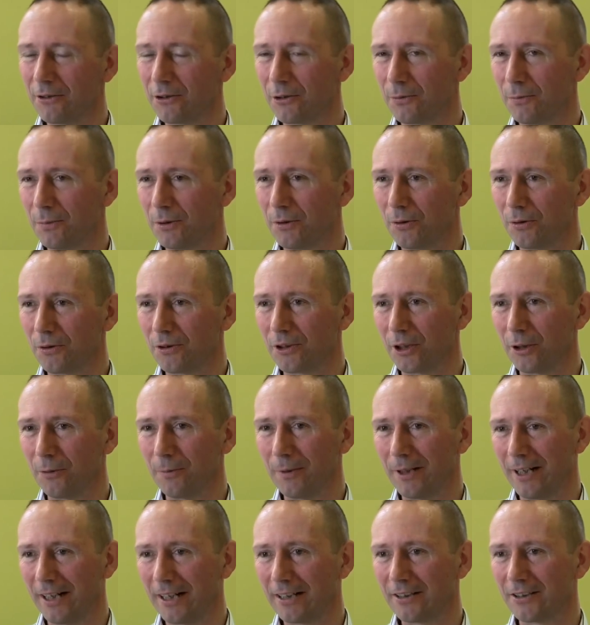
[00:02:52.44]
support
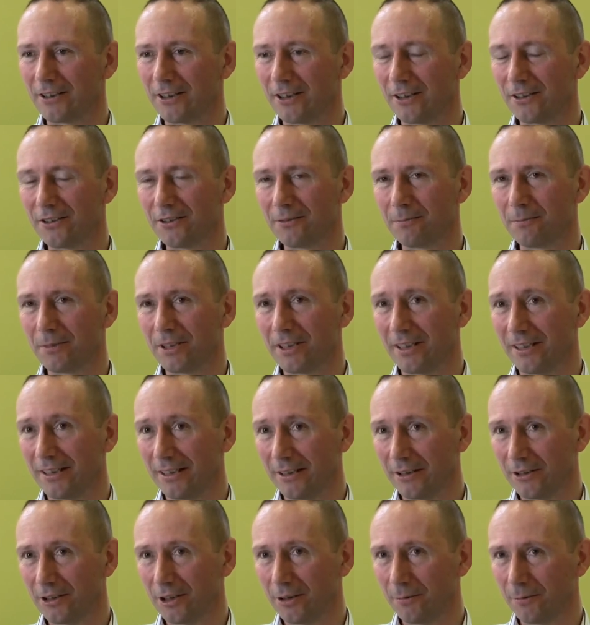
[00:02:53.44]
open access,
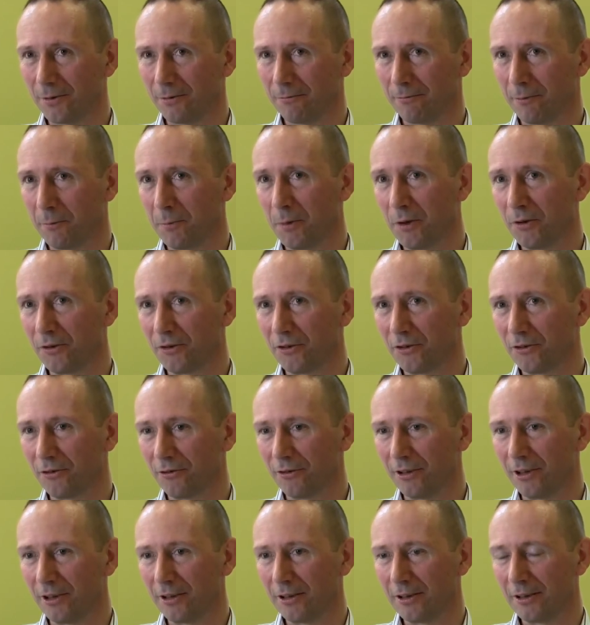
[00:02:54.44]
particularly in terms of
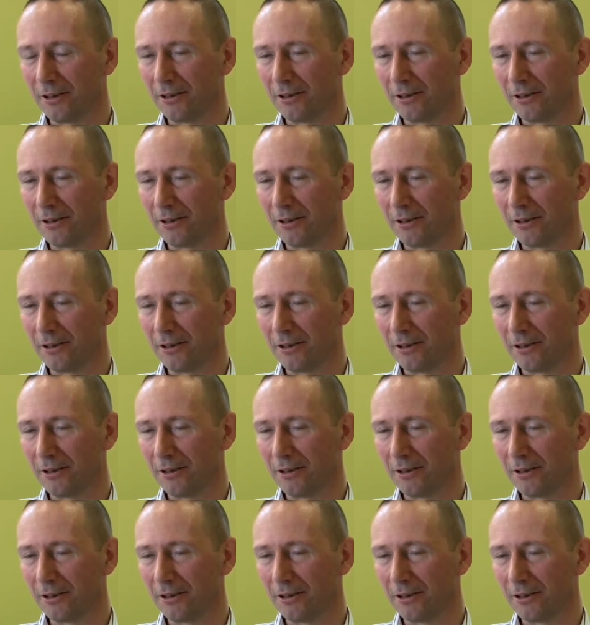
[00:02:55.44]
repositories,